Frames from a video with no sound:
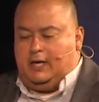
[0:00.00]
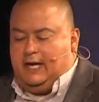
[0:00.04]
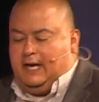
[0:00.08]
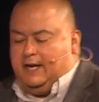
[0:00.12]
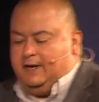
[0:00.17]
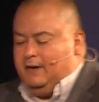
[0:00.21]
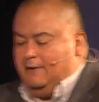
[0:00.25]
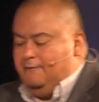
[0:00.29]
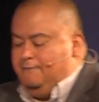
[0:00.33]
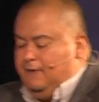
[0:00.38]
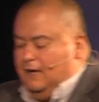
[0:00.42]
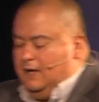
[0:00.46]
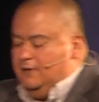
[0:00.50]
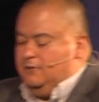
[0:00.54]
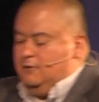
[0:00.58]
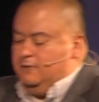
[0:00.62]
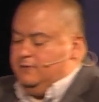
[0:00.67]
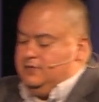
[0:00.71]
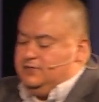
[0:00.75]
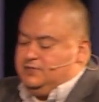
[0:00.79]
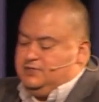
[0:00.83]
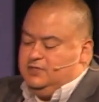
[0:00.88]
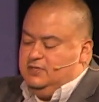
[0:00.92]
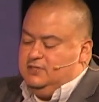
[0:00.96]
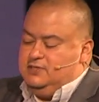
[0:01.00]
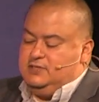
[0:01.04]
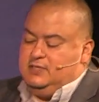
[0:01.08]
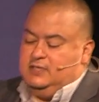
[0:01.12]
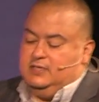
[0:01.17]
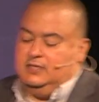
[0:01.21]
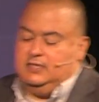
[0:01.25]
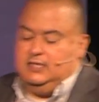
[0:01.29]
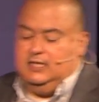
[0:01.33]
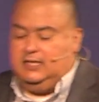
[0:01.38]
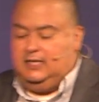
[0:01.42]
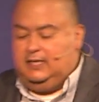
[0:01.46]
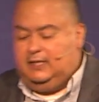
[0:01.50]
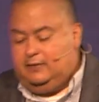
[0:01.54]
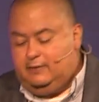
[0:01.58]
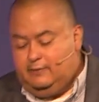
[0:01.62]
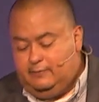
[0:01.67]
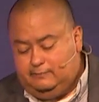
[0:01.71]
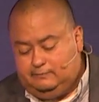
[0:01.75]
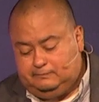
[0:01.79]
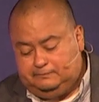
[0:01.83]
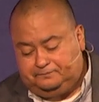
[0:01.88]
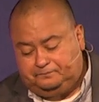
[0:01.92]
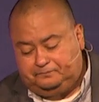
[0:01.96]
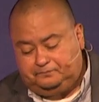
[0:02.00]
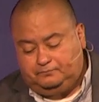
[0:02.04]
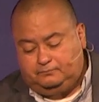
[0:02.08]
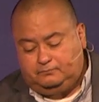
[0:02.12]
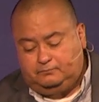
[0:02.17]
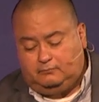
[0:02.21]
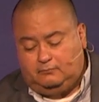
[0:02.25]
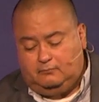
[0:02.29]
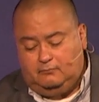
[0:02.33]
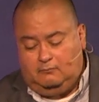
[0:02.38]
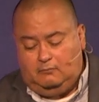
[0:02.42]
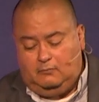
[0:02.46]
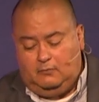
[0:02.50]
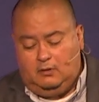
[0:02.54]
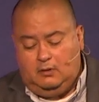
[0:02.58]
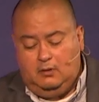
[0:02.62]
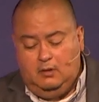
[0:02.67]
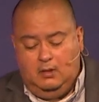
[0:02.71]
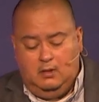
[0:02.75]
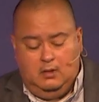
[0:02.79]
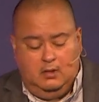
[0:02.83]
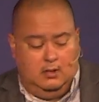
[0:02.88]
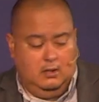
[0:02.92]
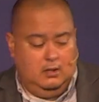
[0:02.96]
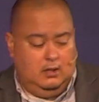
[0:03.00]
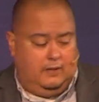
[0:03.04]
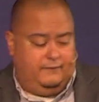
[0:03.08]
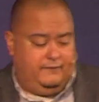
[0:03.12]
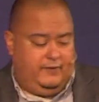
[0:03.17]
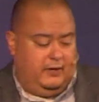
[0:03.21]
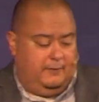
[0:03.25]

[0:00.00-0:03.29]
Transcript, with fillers: and our Father, this is indeed a very